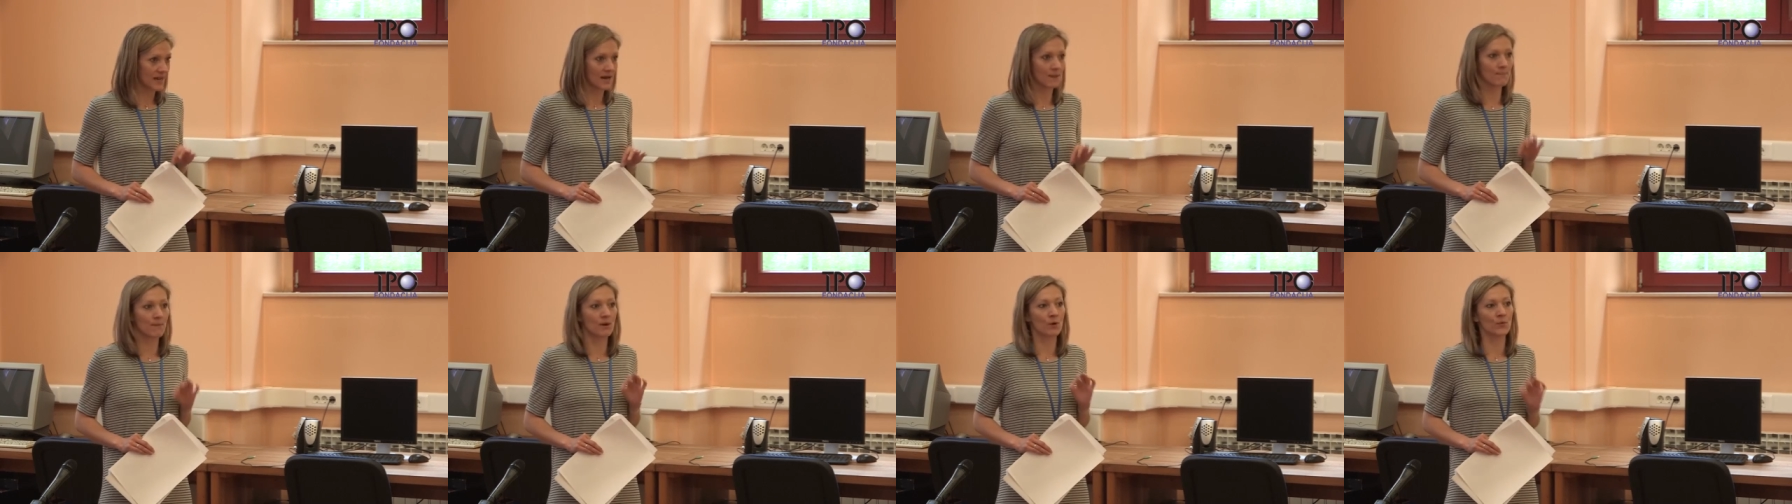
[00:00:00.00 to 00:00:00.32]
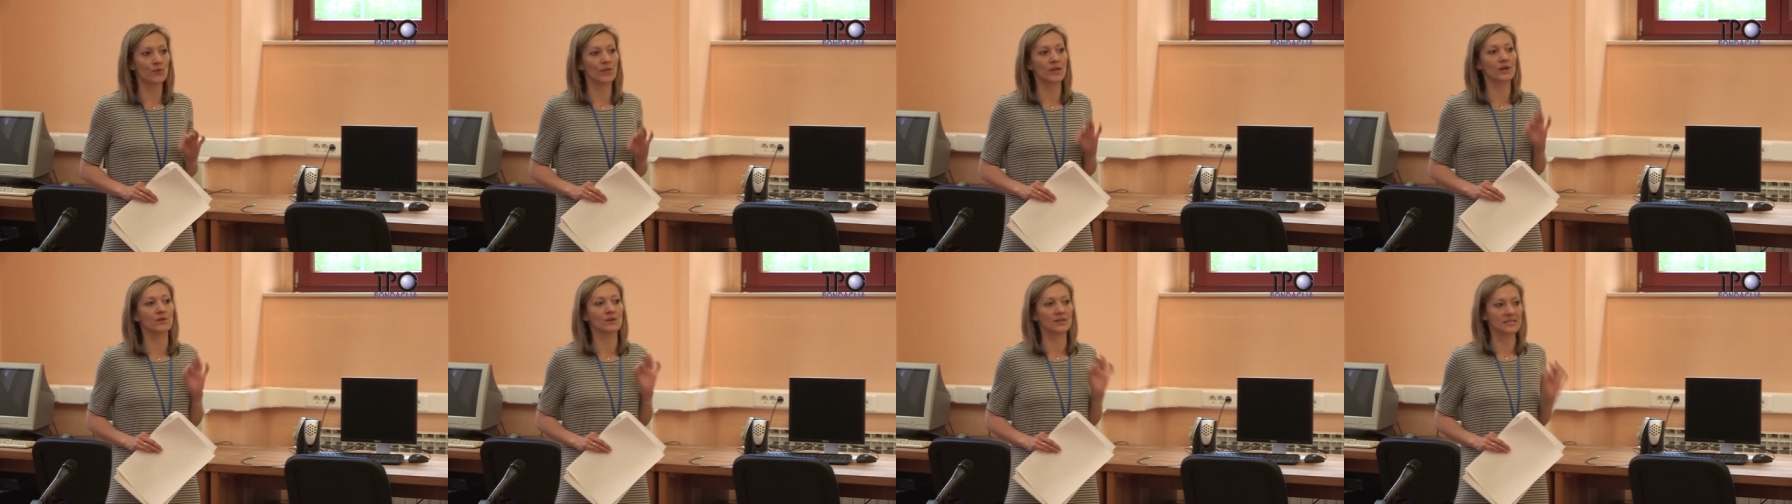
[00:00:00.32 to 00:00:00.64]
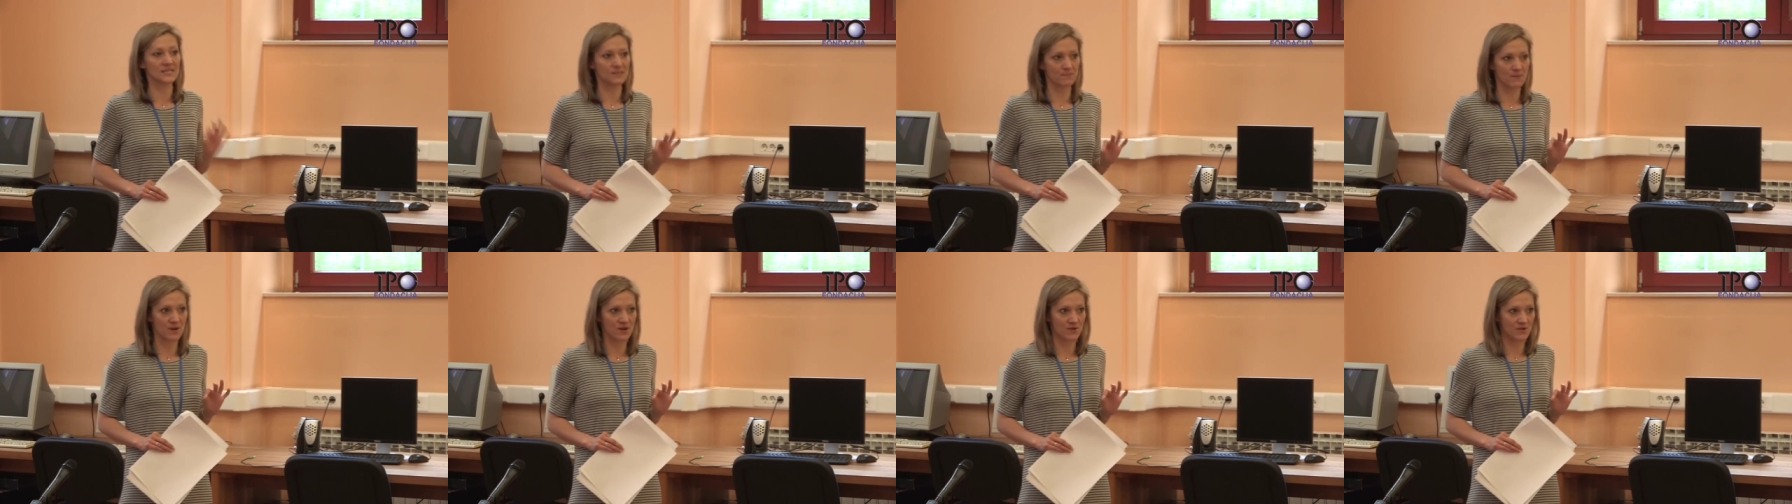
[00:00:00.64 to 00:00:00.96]
about their
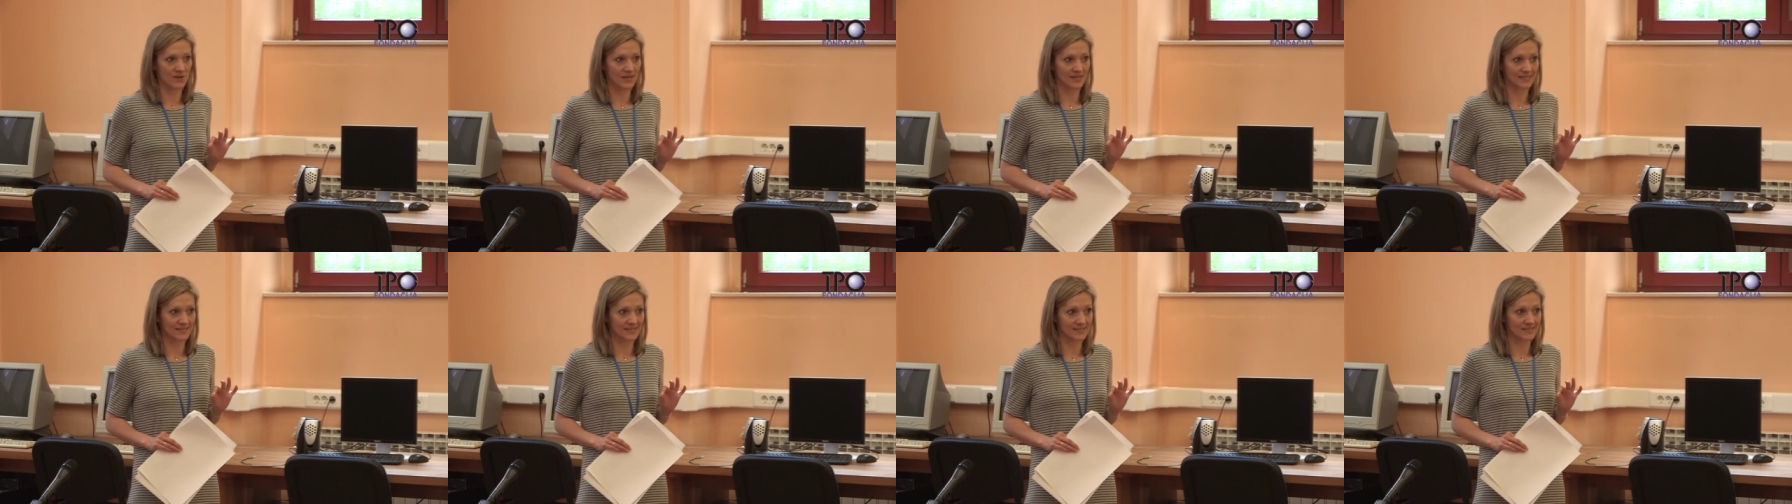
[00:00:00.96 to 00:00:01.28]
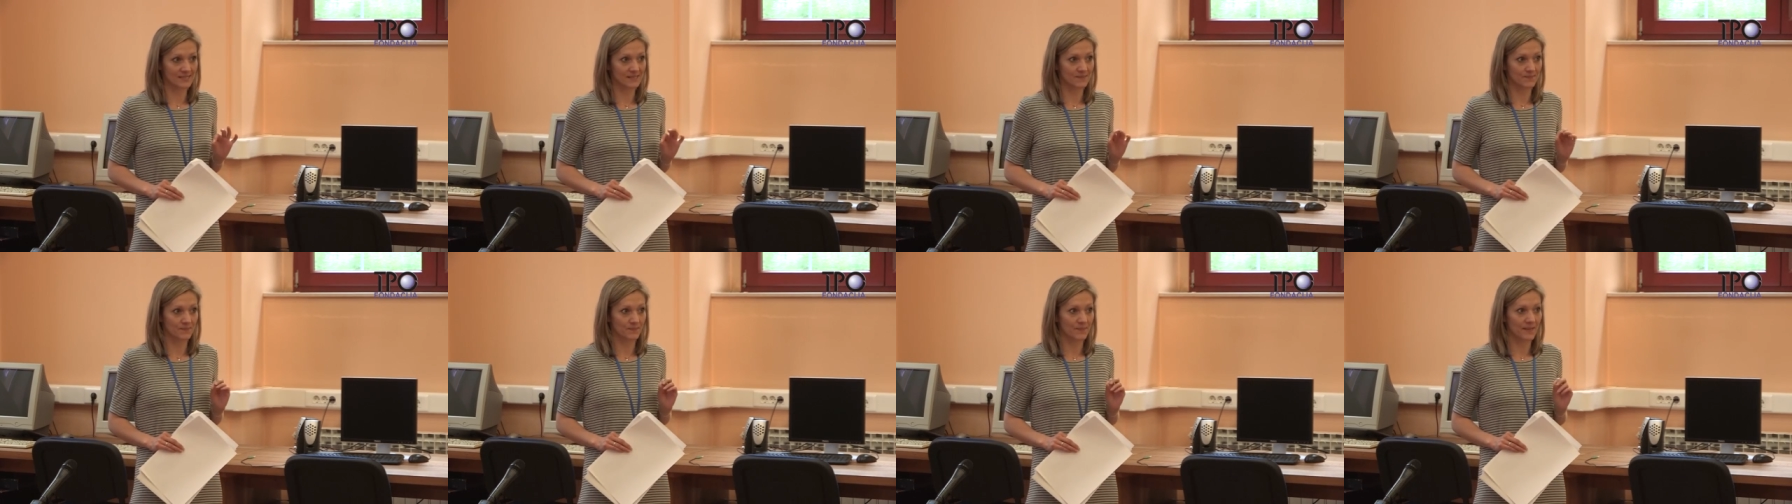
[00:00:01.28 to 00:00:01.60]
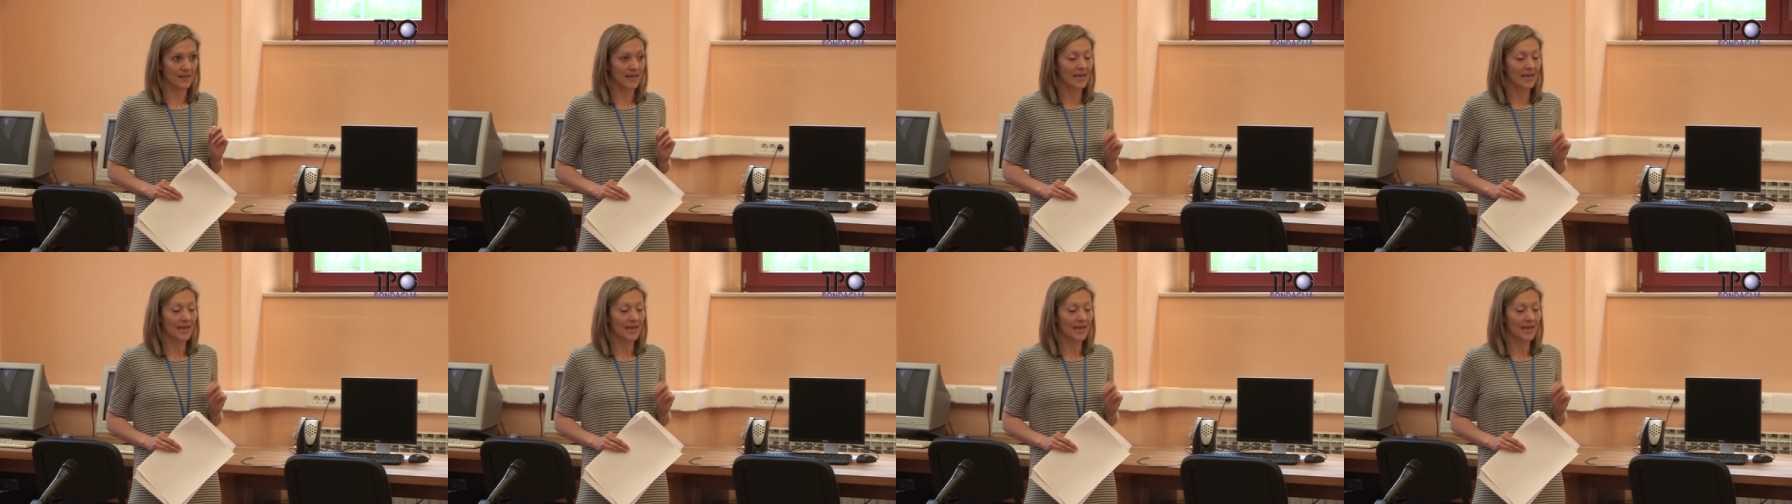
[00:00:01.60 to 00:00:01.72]
experience.